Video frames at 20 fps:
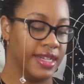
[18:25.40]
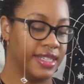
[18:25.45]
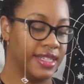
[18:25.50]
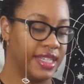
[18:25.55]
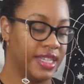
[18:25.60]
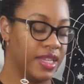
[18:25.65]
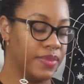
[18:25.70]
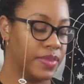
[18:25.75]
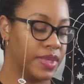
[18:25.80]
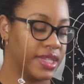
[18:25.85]

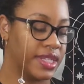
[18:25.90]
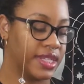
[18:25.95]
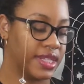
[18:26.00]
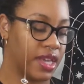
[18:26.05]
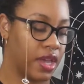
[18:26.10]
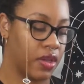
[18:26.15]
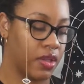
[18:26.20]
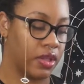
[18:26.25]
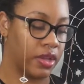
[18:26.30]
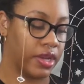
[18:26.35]
Deep
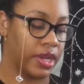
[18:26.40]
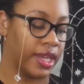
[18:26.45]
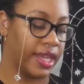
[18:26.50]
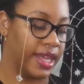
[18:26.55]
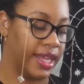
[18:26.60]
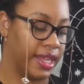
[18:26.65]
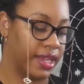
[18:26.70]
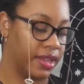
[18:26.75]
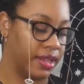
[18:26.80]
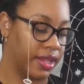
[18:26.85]
sailor
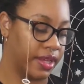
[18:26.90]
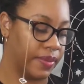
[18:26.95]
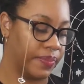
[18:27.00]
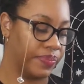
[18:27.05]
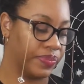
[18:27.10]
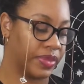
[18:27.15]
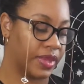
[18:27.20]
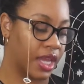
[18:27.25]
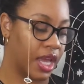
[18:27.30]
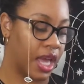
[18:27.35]
healing.
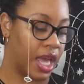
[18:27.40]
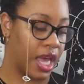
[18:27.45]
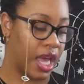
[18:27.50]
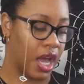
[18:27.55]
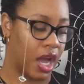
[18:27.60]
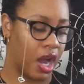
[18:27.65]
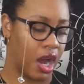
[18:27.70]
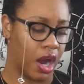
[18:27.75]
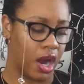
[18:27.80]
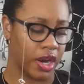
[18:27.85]

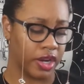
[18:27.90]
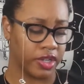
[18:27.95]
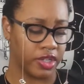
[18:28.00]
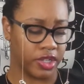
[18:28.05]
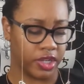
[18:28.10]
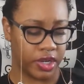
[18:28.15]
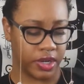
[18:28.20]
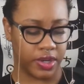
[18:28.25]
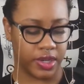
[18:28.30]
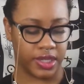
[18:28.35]

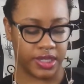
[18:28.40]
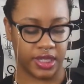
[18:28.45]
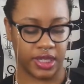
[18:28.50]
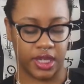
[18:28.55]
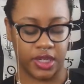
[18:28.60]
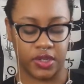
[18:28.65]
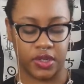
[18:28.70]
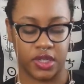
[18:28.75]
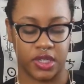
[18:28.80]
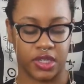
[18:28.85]
Arcturus
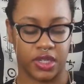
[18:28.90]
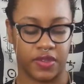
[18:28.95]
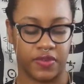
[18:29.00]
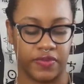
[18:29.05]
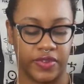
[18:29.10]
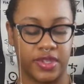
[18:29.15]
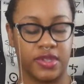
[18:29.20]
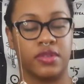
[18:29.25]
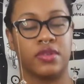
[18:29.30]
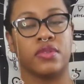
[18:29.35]
energy,
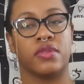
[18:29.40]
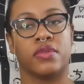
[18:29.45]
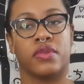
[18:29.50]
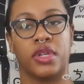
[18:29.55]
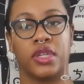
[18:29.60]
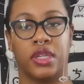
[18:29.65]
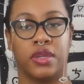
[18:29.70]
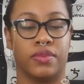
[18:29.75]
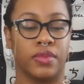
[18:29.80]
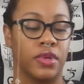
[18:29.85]
physical
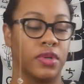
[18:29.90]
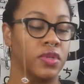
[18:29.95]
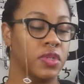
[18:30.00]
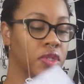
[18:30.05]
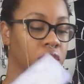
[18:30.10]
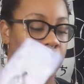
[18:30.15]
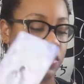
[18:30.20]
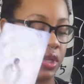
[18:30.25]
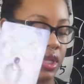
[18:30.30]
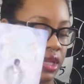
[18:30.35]
and
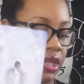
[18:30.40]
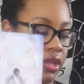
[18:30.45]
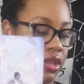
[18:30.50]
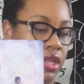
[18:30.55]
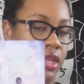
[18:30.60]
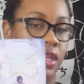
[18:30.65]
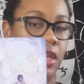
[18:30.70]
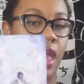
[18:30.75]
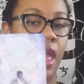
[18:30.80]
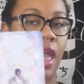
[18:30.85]
emotional
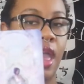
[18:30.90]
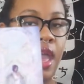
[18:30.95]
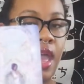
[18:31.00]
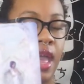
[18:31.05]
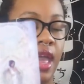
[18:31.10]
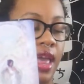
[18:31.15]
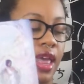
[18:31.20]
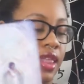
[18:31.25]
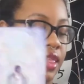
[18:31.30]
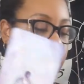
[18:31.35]
healing.
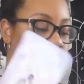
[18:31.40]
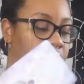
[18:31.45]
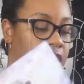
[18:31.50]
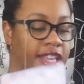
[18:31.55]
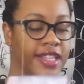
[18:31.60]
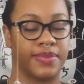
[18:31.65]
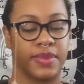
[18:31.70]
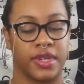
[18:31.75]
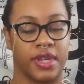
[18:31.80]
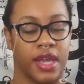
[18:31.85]
And
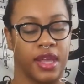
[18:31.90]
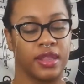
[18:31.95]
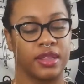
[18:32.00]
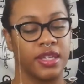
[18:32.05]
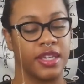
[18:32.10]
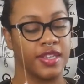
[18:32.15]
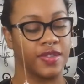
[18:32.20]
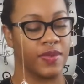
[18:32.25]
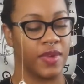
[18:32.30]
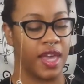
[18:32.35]
last but not
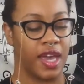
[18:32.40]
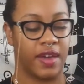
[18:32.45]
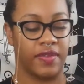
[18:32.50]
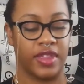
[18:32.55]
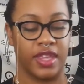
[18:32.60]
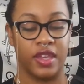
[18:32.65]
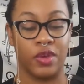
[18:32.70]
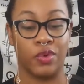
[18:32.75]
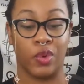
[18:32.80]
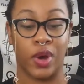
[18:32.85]
least, we have
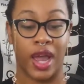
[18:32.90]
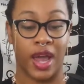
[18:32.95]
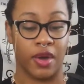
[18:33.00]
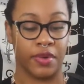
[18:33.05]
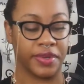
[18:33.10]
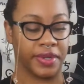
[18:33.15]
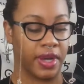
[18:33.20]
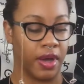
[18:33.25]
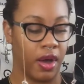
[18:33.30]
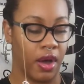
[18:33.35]
the
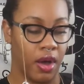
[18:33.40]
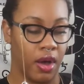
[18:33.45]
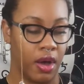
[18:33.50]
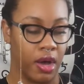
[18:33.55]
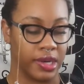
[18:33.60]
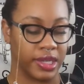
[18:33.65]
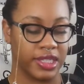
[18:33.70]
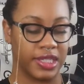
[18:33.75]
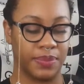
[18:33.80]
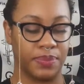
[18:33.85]

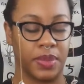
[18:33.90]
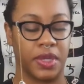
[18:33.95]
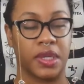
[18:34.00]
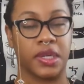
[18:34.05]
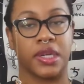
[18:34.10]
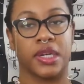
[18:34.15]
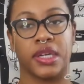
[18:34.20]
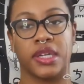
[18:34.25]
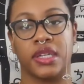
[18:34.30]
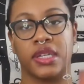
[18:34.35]
groundhog
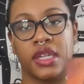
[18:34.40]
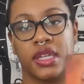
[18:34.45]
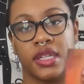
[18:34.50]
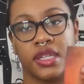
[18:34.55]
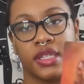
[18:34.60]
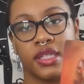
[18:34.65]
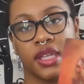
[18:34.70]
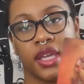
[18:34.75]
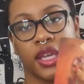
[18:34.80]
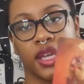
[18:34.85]
spirit, and
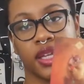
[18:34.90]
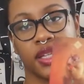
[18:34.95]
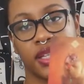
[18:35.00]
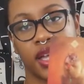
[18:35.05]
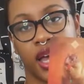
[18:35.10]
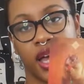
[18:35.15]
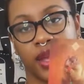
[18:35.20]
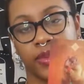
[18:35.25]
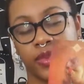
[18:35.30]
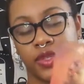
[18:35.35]
it's saying
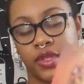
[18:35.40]
time